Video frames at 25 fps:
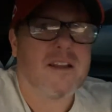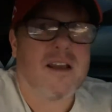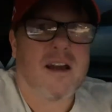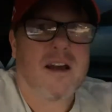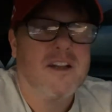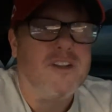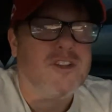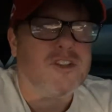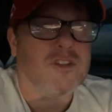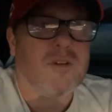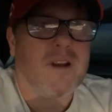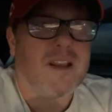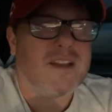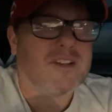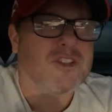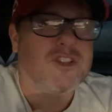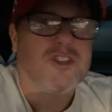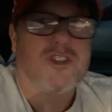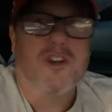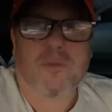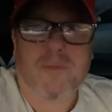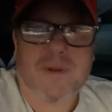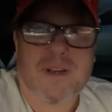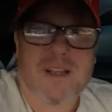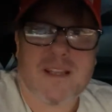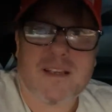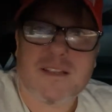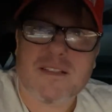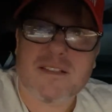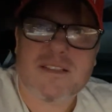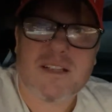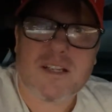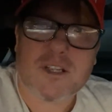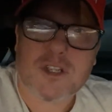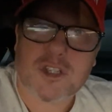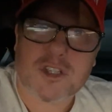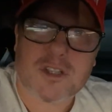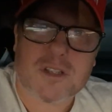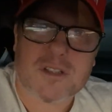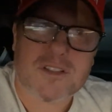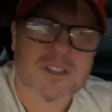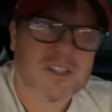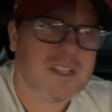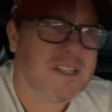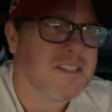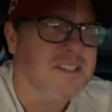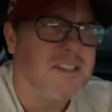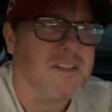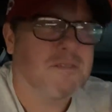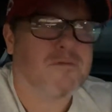Hunter has so many
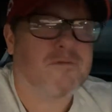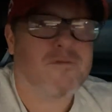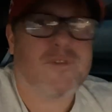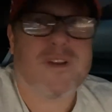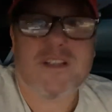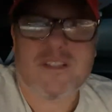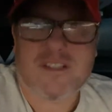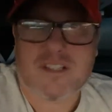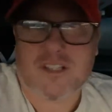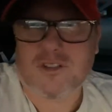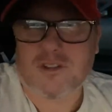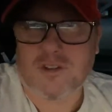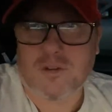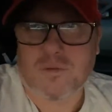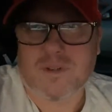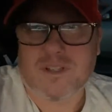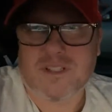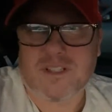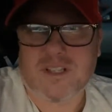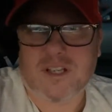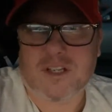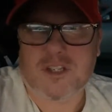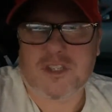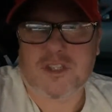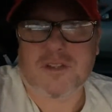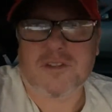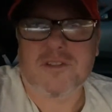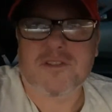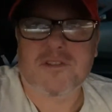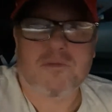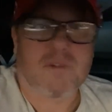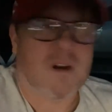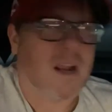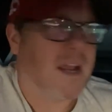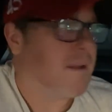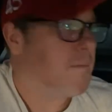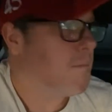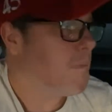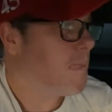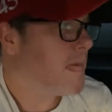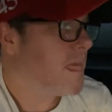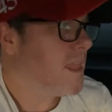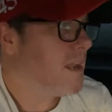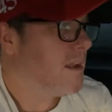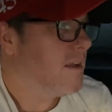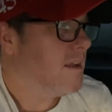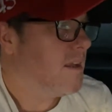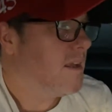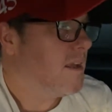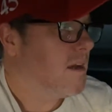addictions. He's invented new addictions, right?
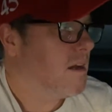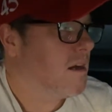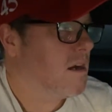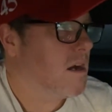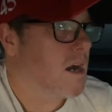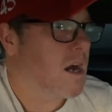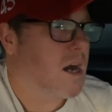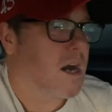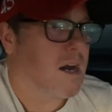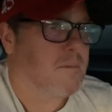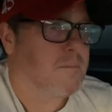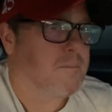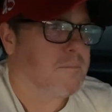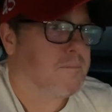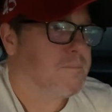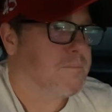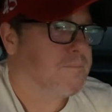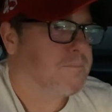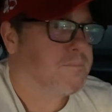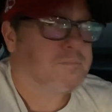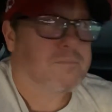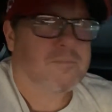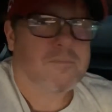are